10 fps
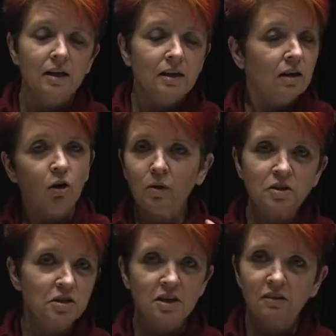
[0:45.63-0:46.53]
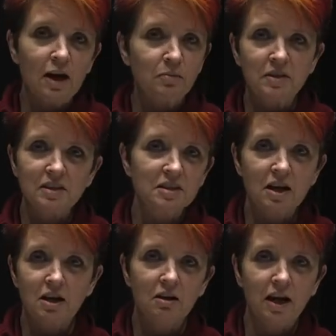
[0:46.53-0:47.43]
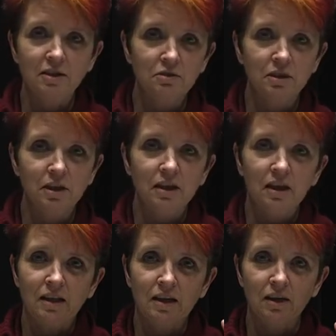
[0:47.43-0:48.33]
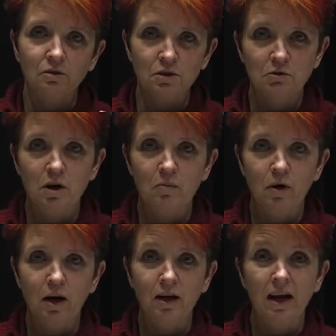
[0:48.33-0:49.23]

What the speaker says: A whole bunch of stuff happens inside our eye to it, and then it goes to our brain.